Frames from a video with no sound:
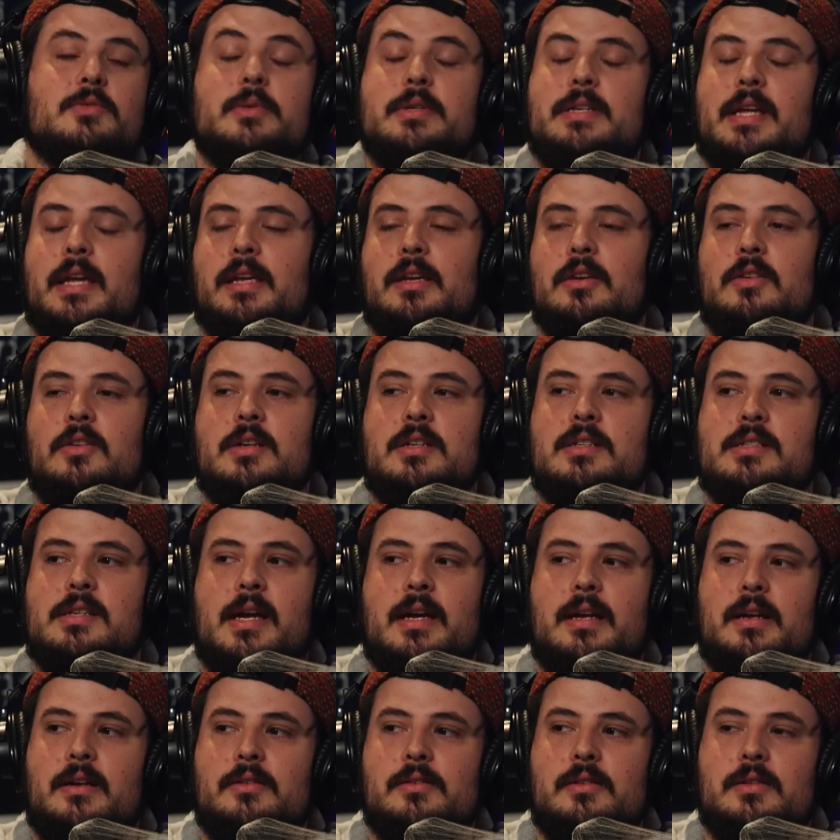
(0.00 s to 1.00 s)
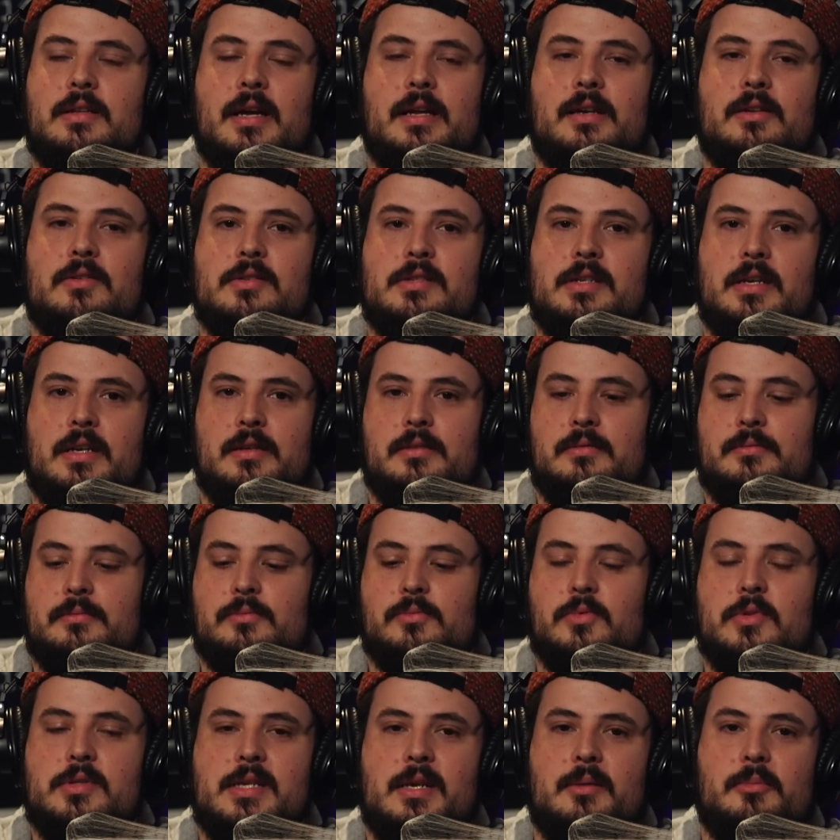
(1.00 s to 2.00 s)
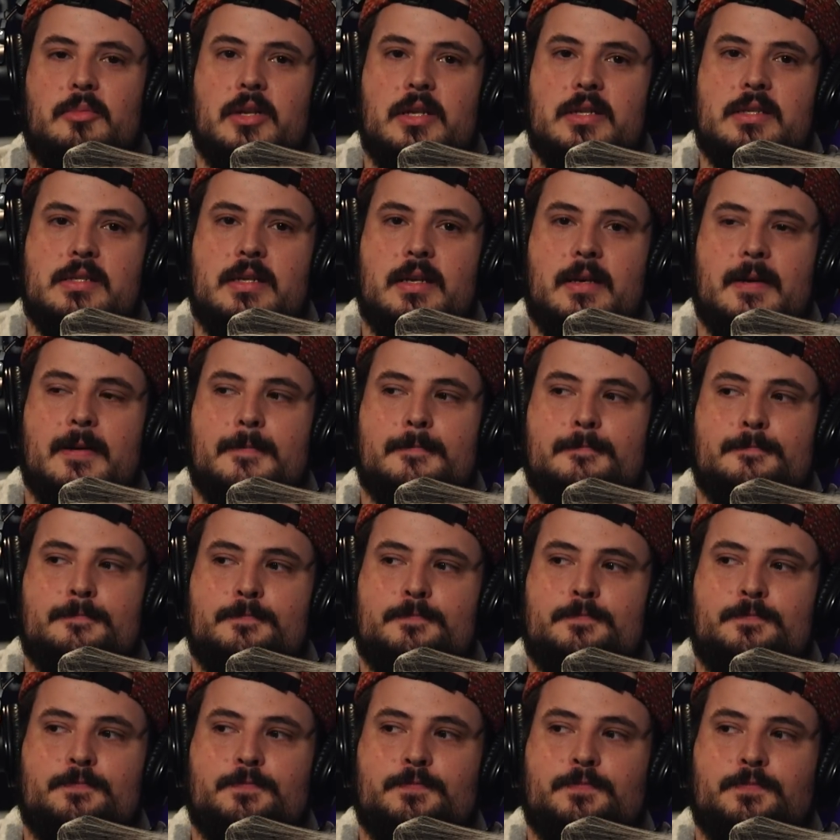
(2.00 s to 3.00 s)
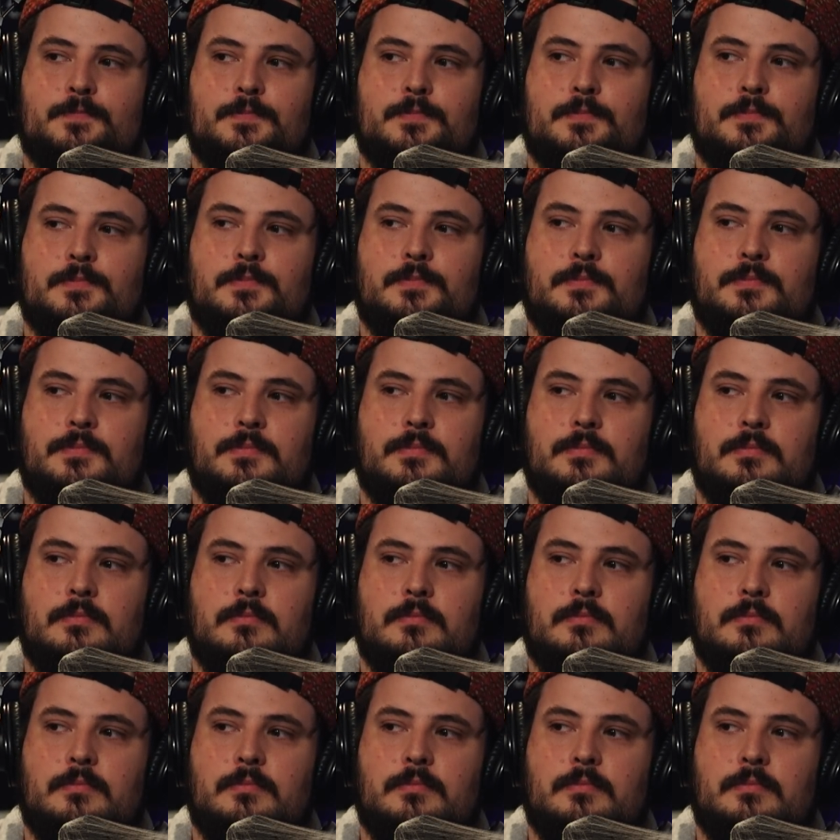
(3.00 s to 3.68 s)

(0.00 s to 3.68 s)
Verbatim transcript: ridiculous. I don't I don't see a resemblance there. No, I think it really is